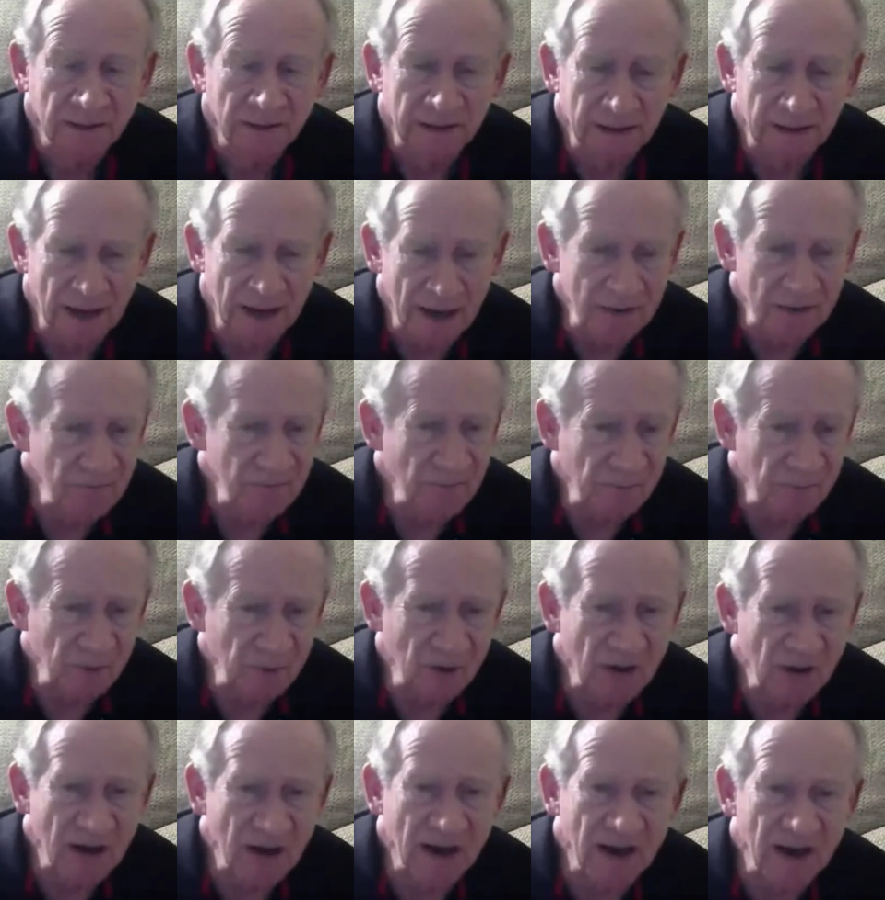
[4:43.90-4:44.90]
And
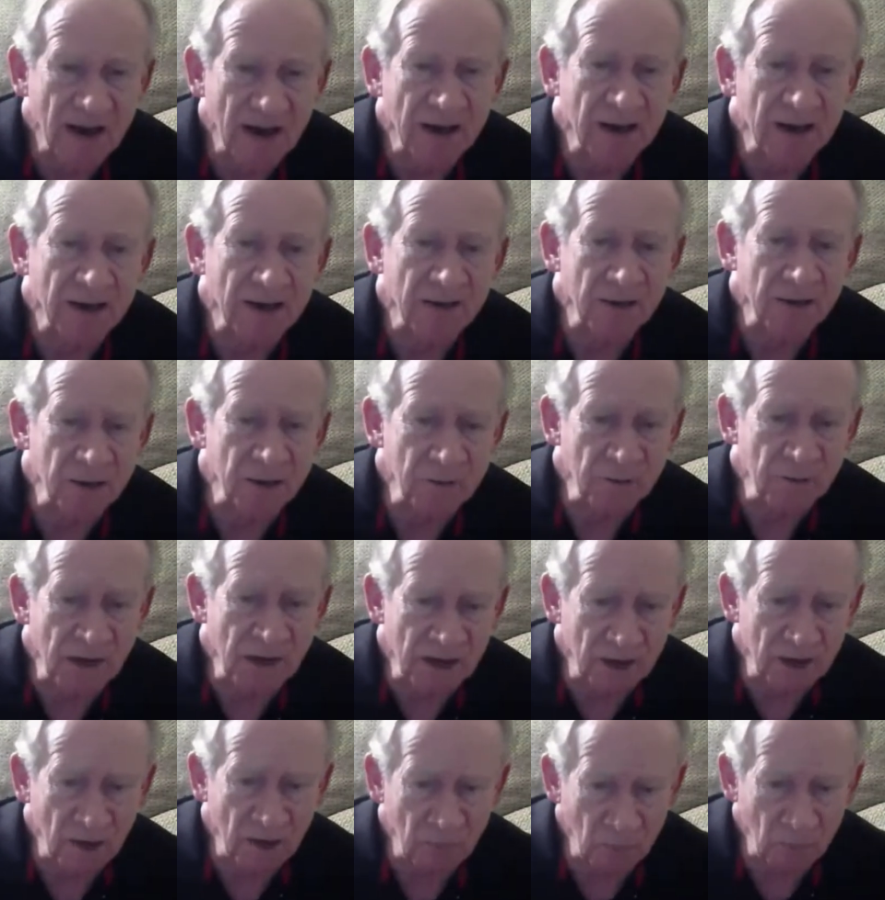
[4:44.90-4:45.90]
you
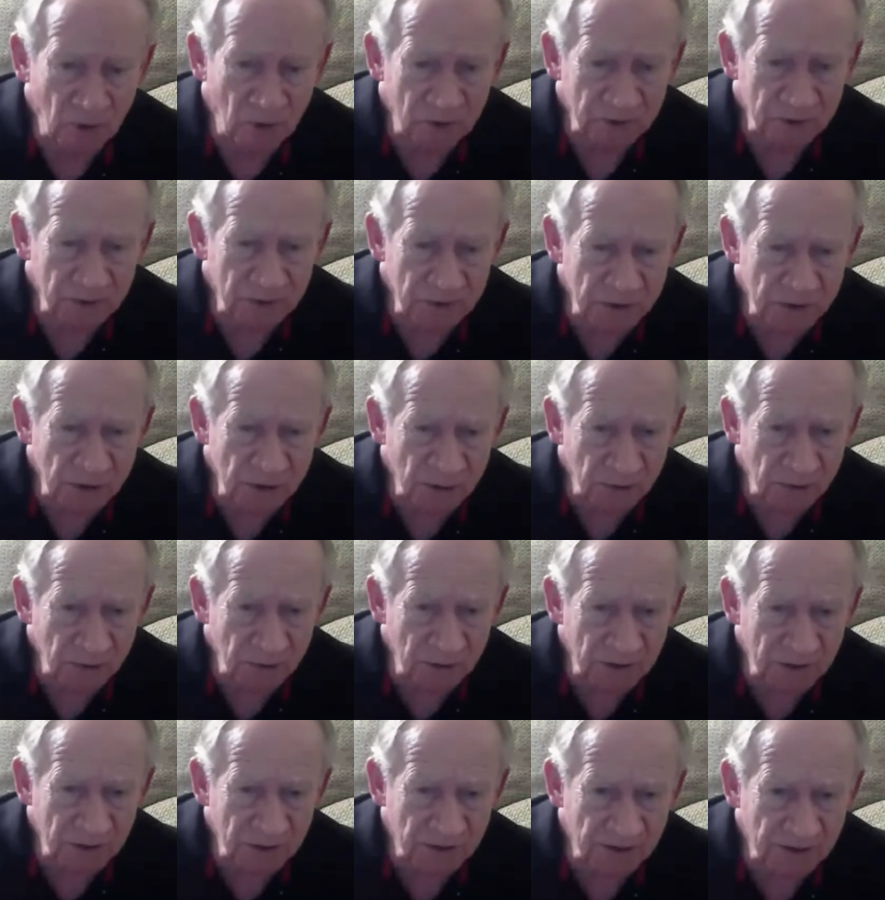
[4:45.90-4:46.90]
may not want the
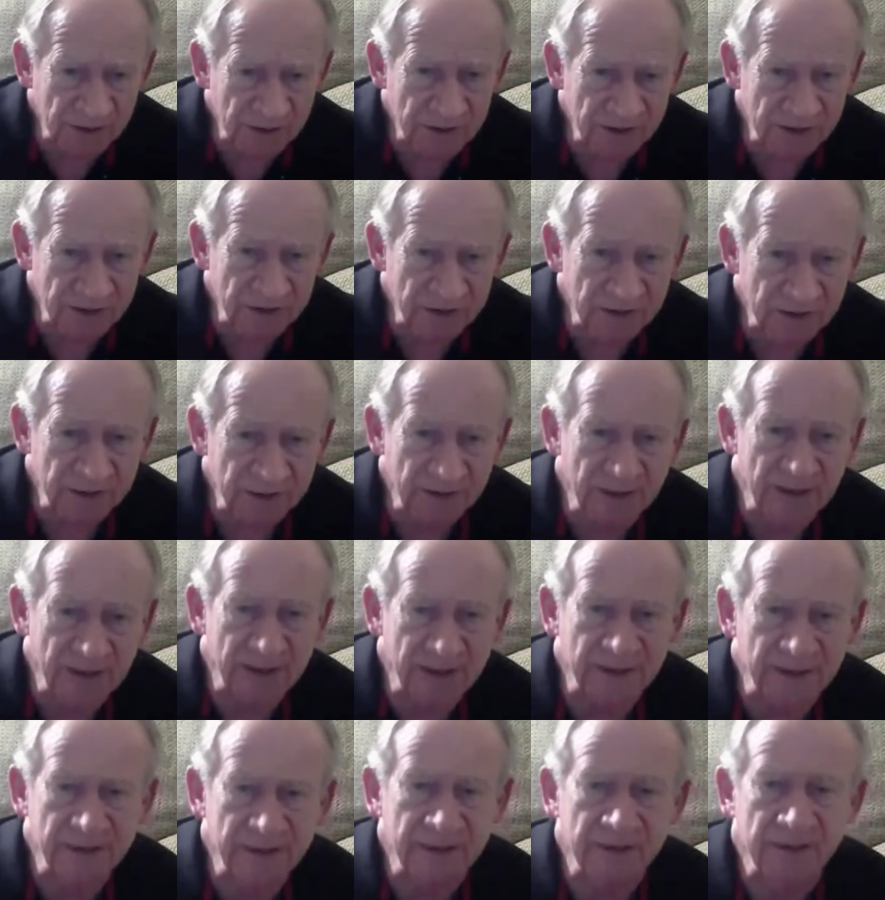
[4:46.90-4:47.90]
children to listen
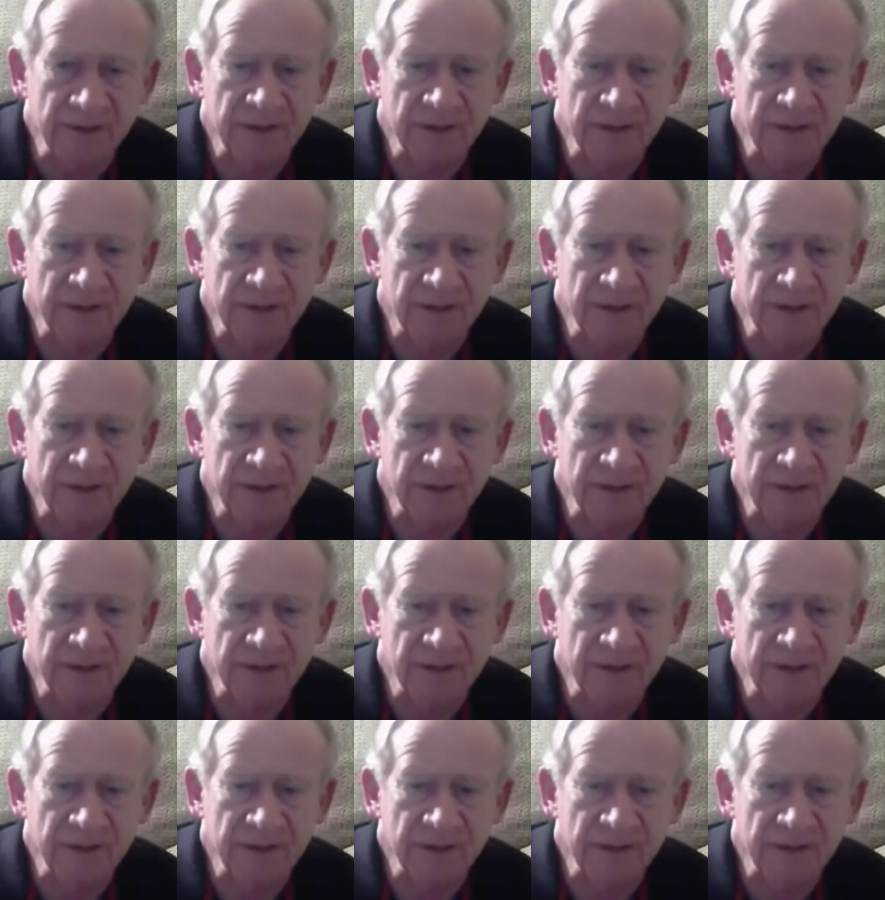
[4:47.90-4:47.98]
tonight.